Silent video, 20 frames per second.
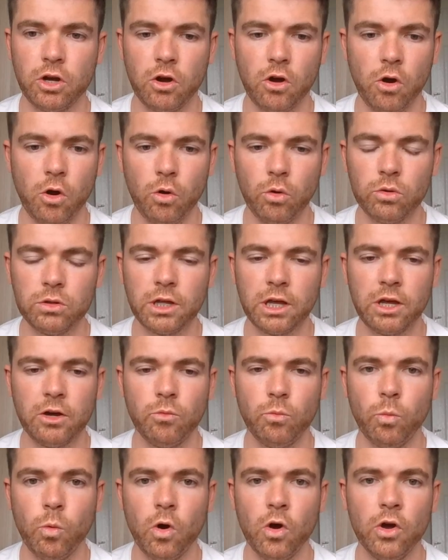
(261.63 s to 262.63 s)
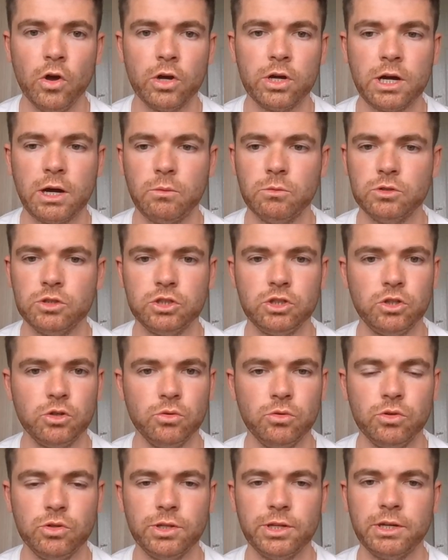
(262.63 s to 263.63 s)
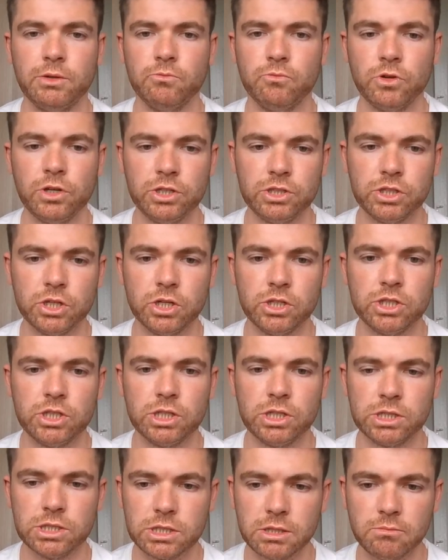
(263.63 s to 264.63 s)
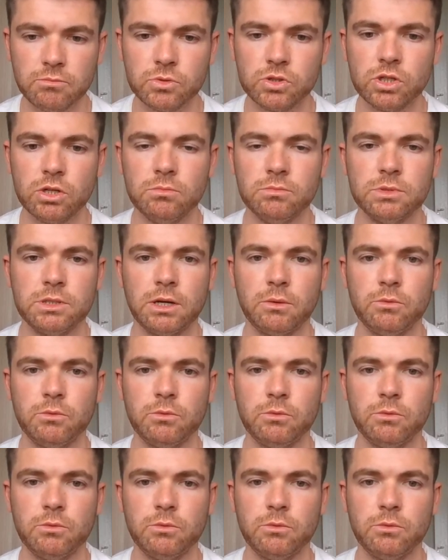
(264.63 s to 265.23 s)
All day at work, I was googling and researching symptoms.